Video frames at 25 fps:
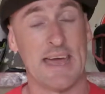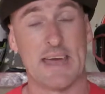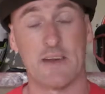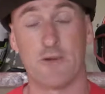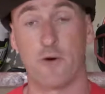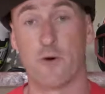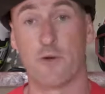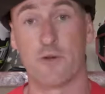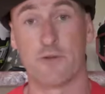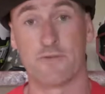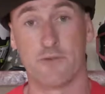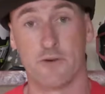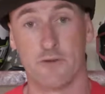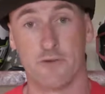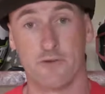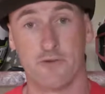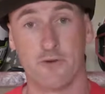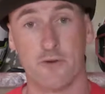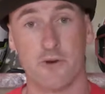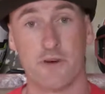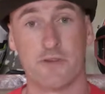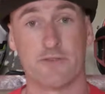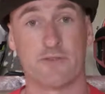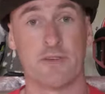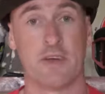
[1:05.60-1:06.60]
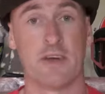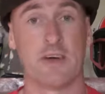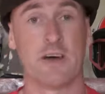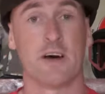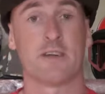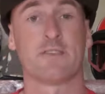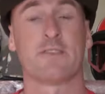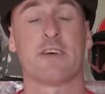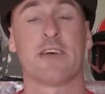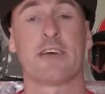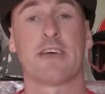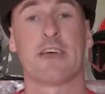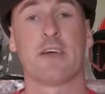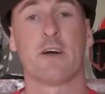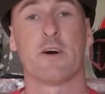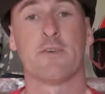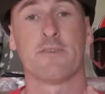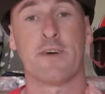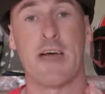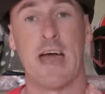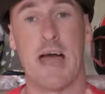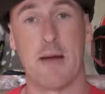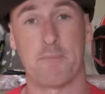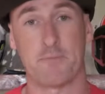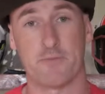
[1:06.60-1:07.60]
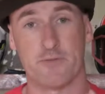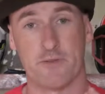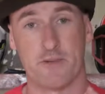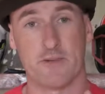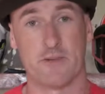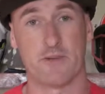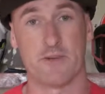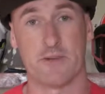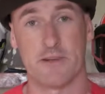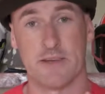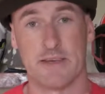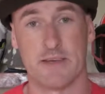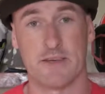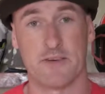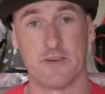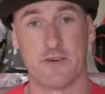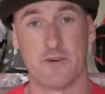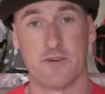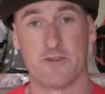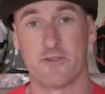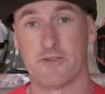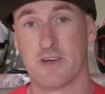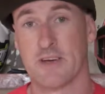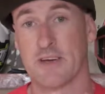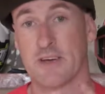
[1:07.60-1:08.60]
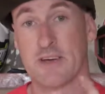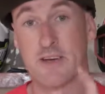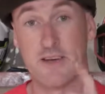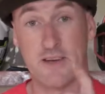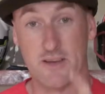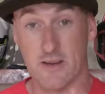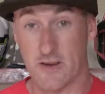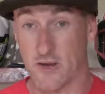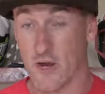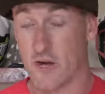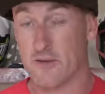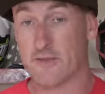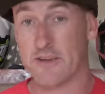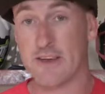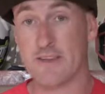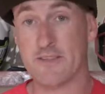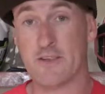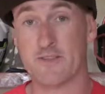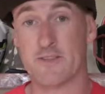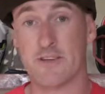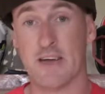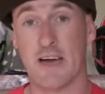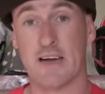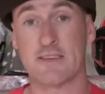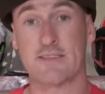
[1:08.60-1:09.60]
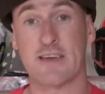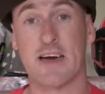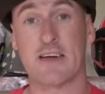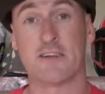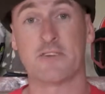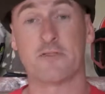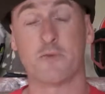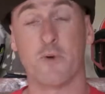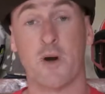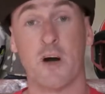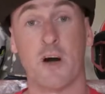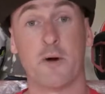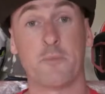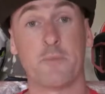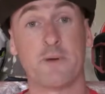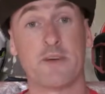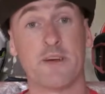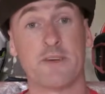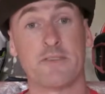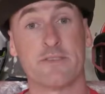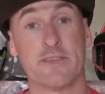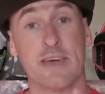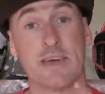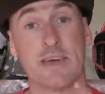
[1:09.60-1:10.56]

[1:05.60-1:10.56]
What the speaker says: and all of your tours are taking off absolutely huge. Go check those guys out as well, because